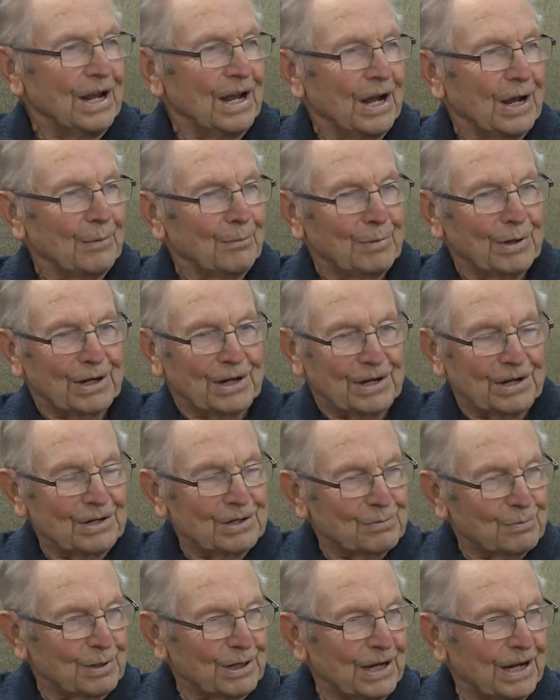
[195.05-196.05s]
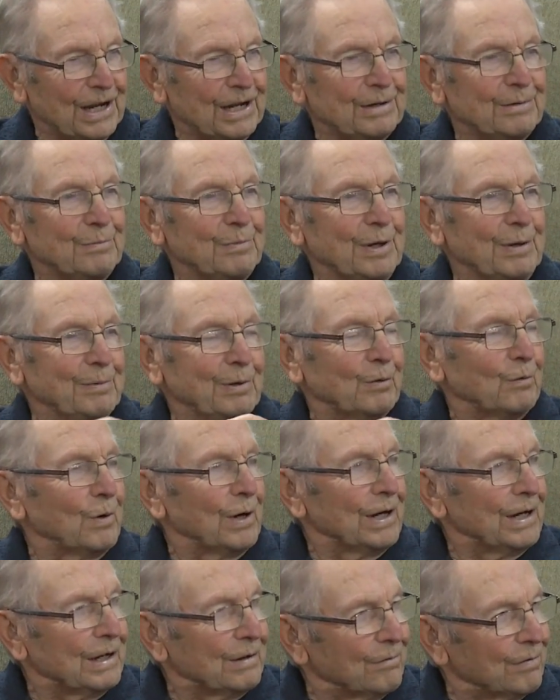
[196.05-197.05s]
And because we had people
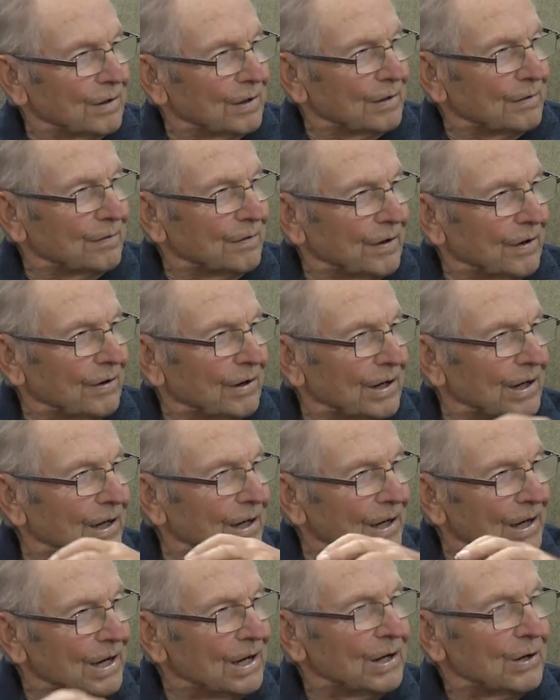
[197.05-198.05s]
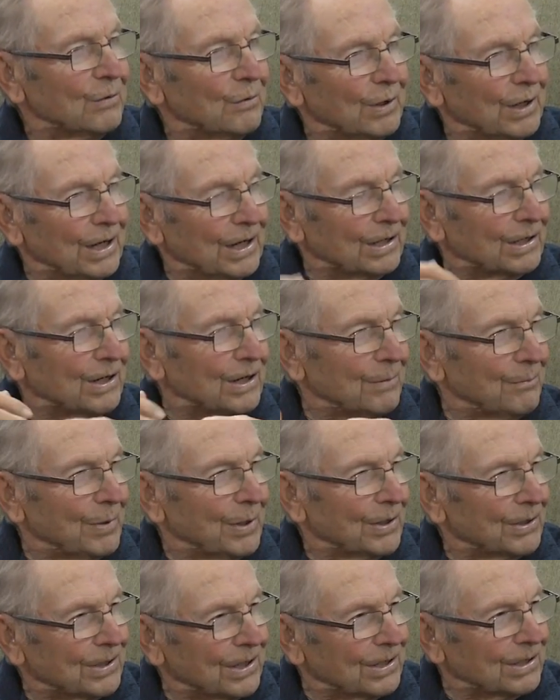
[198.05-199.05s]
waiting for the ferry, we had
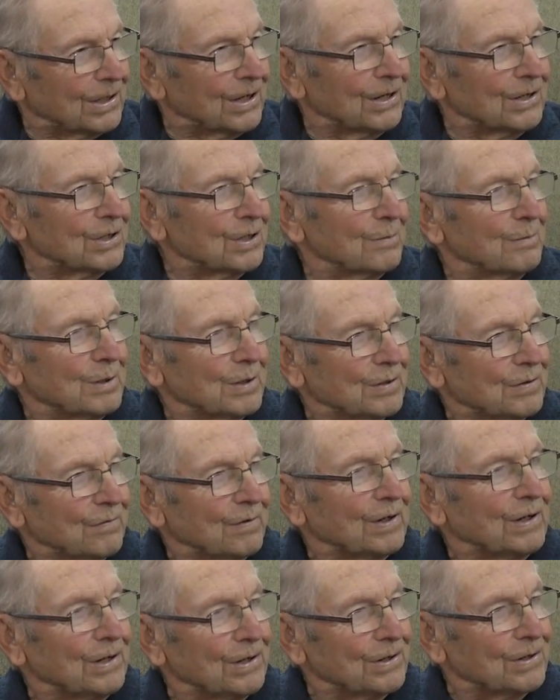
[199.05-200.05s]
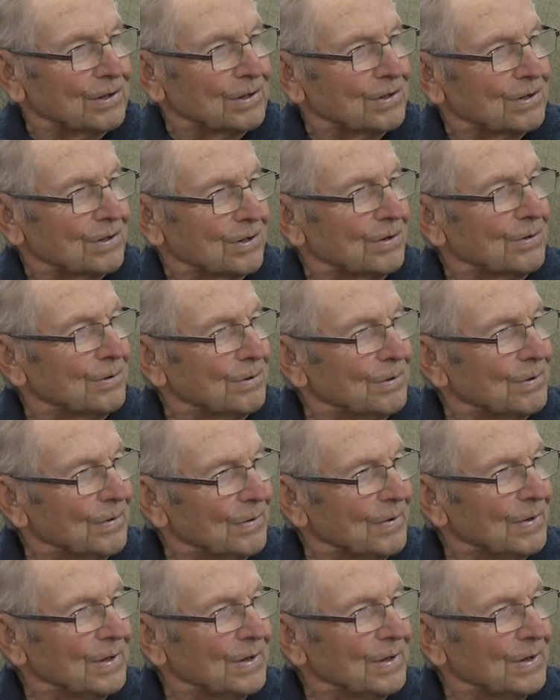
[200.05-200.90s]
built-in customers for years, too.